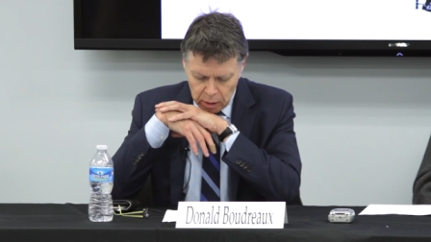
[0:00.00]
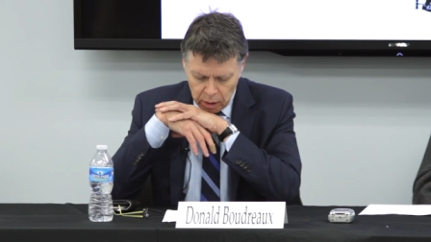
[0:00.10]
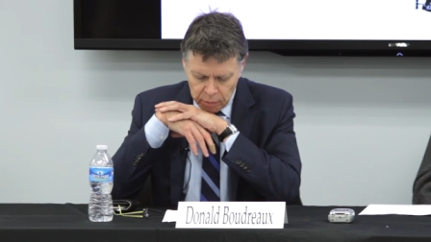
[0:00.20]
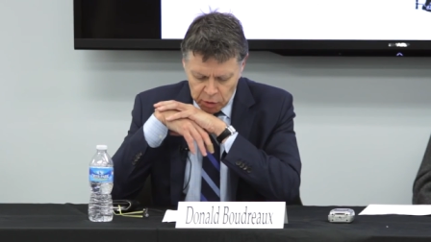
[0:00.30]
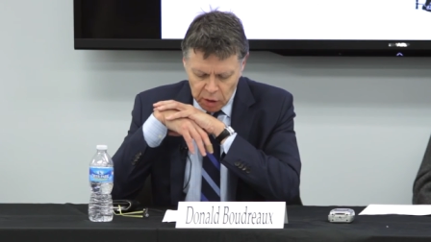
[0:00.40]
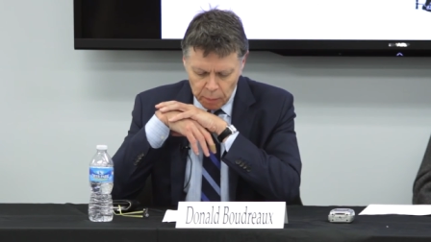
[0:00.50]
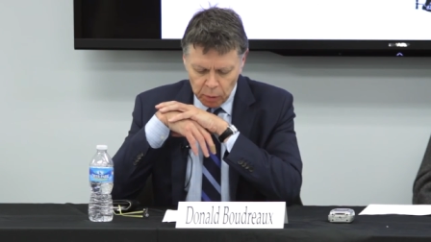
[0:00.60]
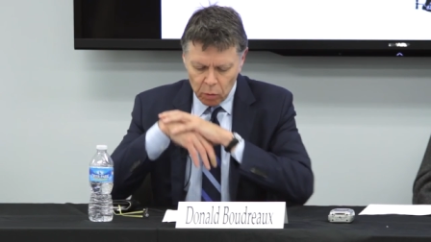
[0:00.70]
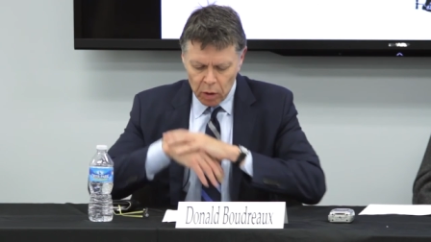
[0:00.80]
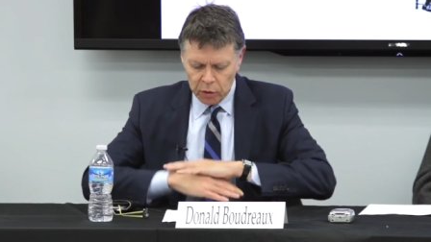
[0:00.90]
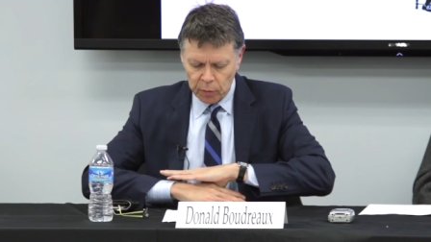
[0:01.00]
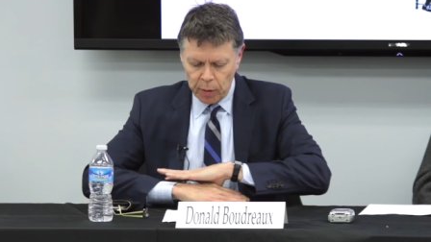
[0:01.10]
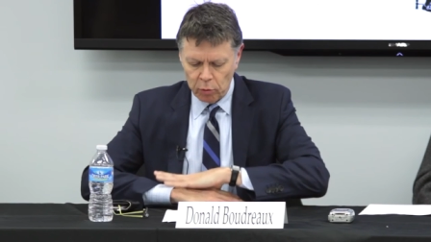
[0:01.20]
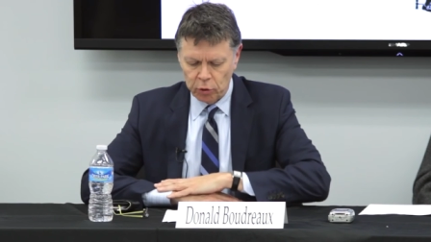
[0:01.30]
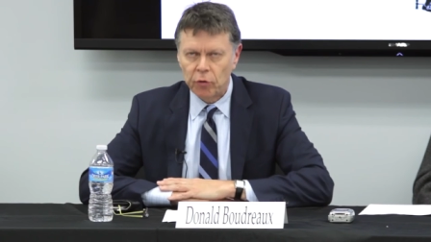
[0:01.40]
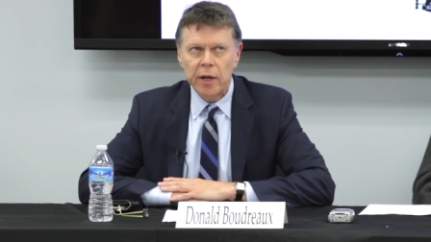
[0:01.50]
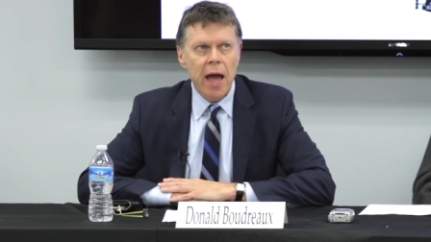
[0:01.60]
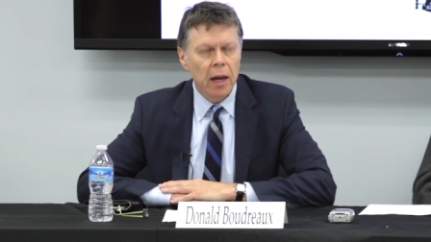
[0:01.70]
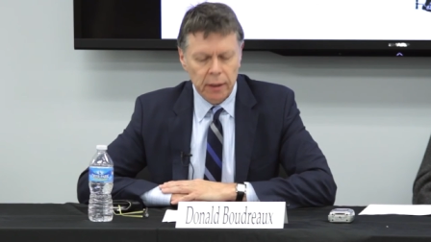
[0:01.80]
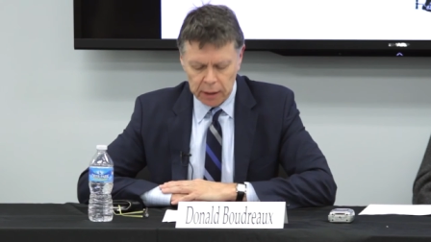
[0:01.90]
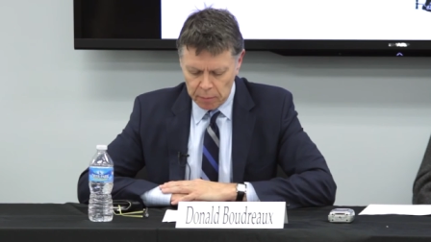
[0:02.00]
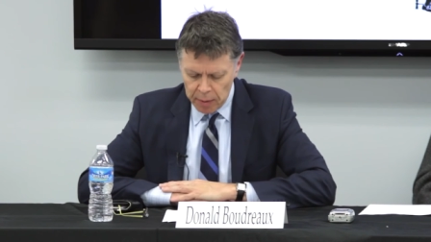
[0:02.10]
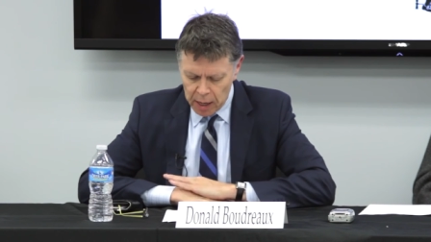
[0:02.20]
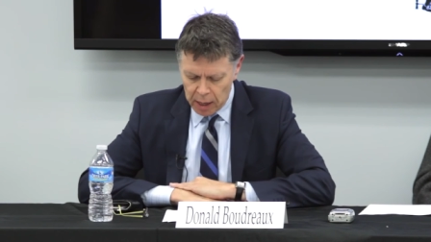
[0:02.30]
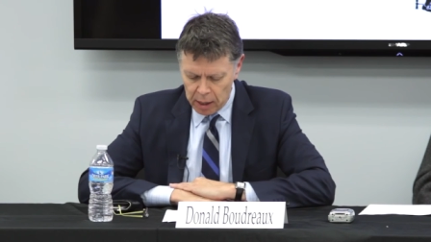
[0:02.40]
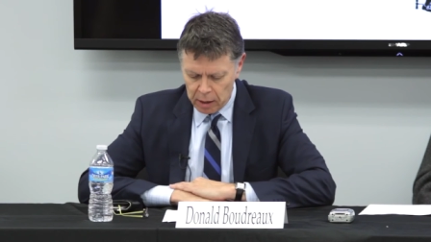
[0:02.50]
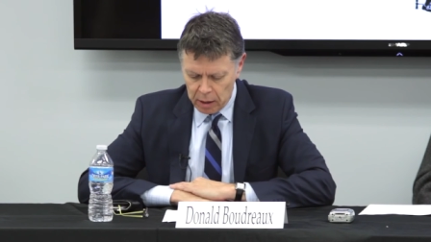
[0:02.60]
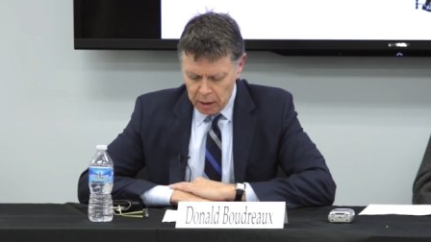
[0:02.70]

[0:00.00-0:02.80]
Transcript: Uh, the simpler one supposes reality to be,